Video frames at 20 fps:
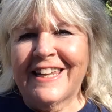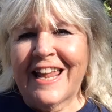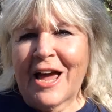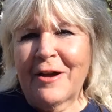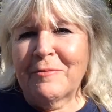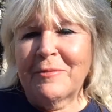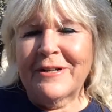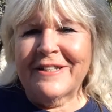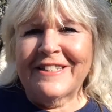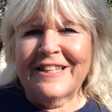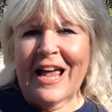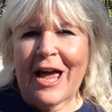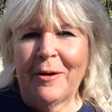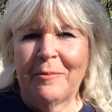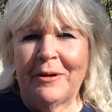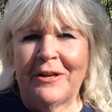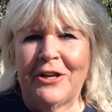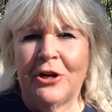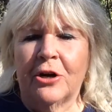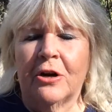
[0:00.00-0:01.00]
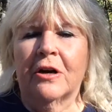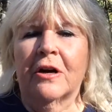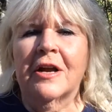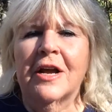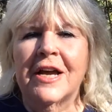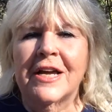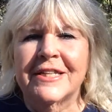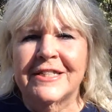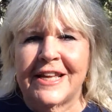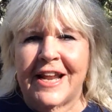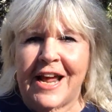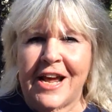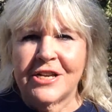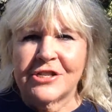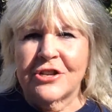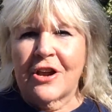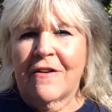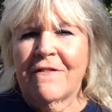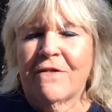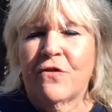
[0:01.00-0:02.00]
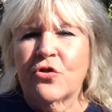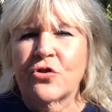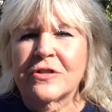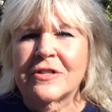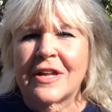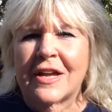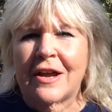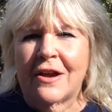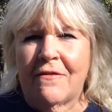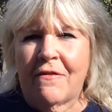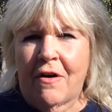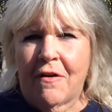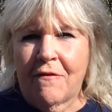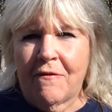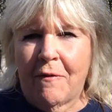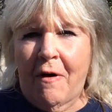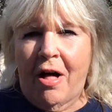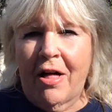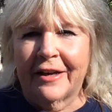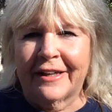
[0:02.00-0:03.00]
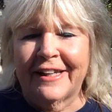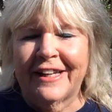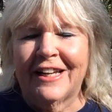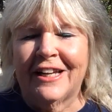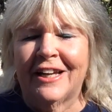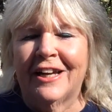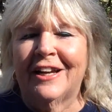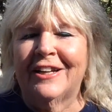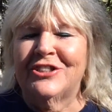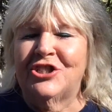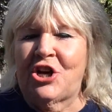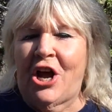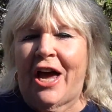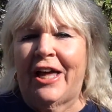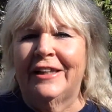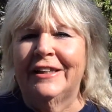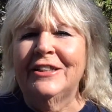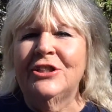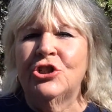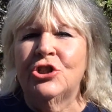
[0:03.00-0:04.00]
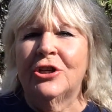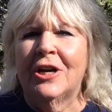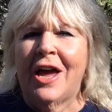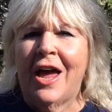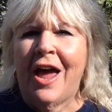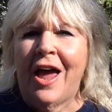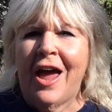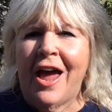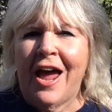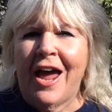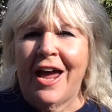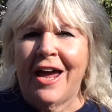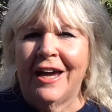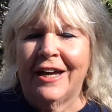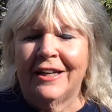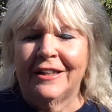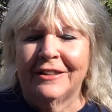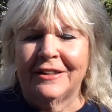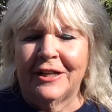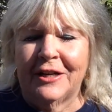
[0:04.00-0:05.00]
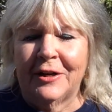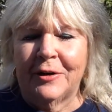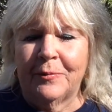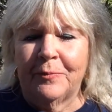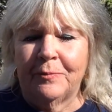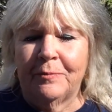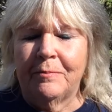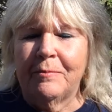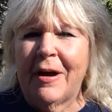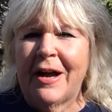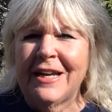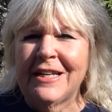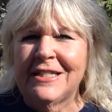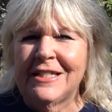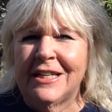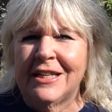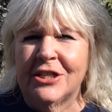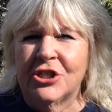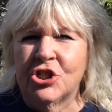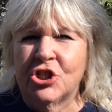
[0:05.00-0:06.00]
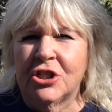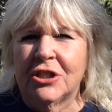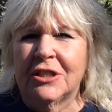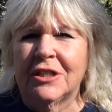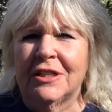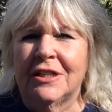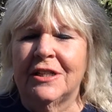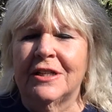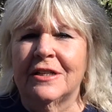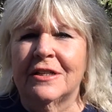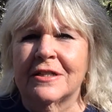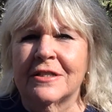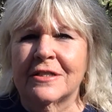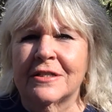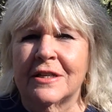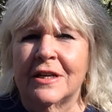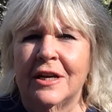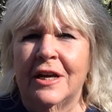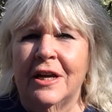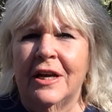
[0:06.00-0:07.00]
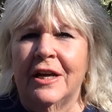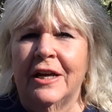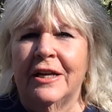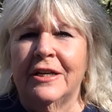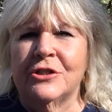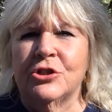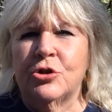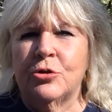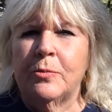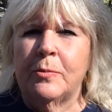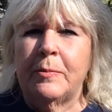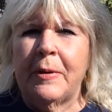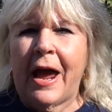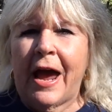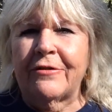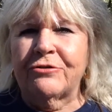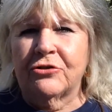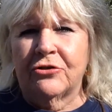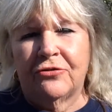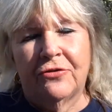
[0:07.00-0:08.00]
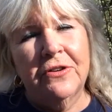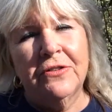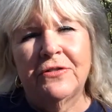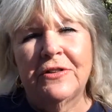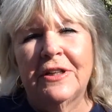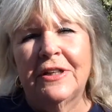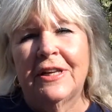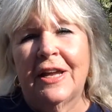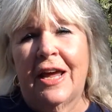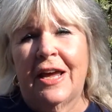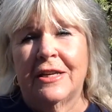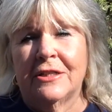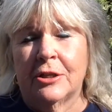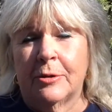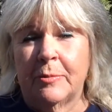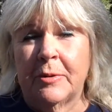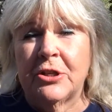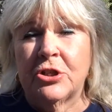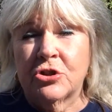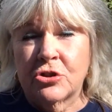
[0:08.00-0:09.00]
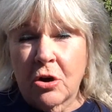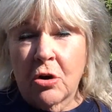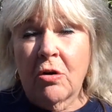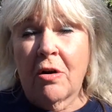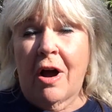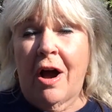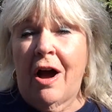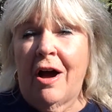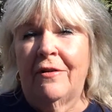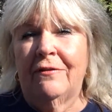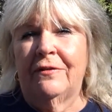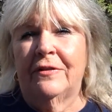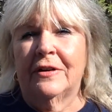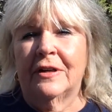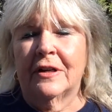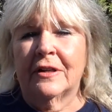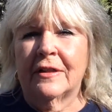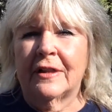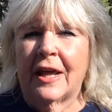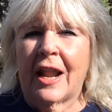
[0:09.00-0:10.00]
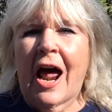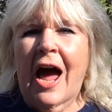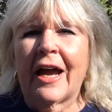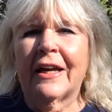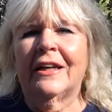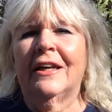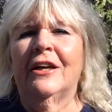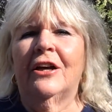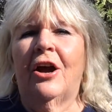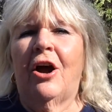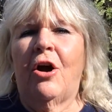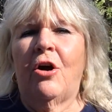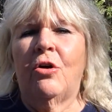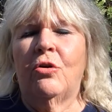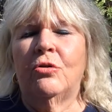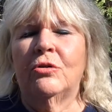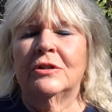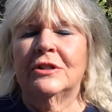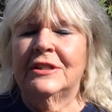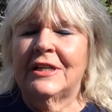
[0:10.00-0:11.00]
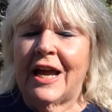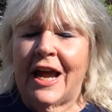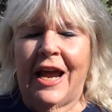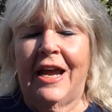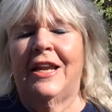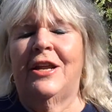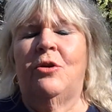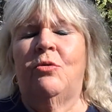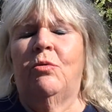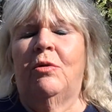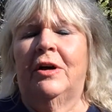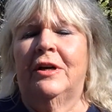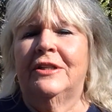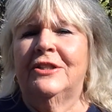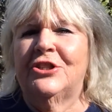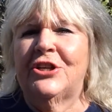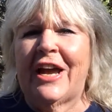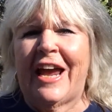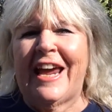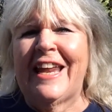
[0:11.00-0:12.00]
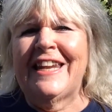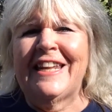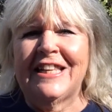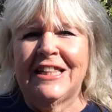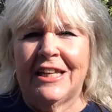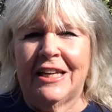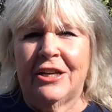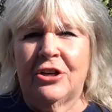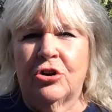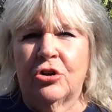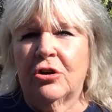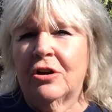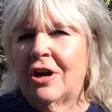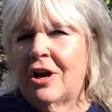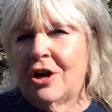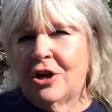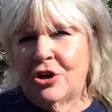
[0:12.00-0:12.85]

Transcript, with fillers: Dagmar Sabat here. Today is our first day of our vlogging challenge and um, my attention is is to be after 50 days to be so confident that I can go to anyone, to any leader,